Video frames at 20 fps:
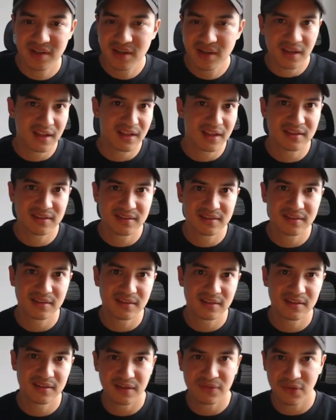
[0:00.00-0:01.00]
And
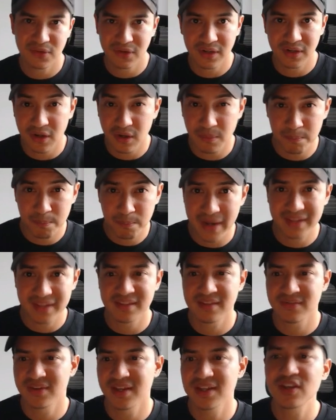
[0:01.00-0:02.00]
if you're in a
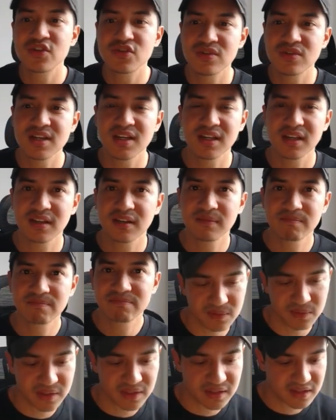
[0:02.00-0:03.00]
competitive industry
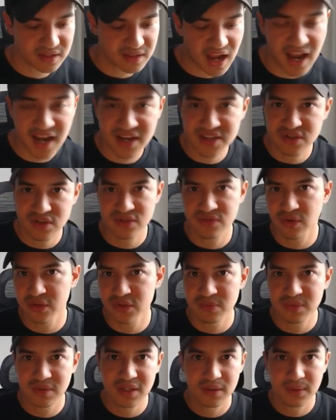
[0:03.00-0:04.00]
with high search
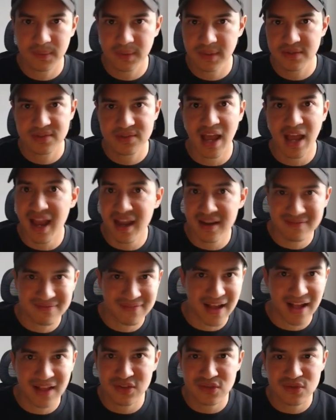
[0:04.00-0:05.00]
volume keywords, high
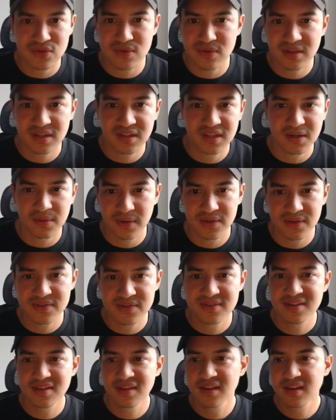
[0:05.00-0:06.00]
value
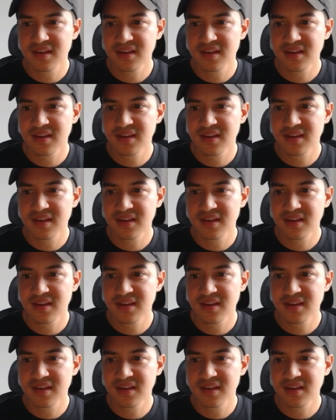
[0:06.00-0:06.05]
keywords,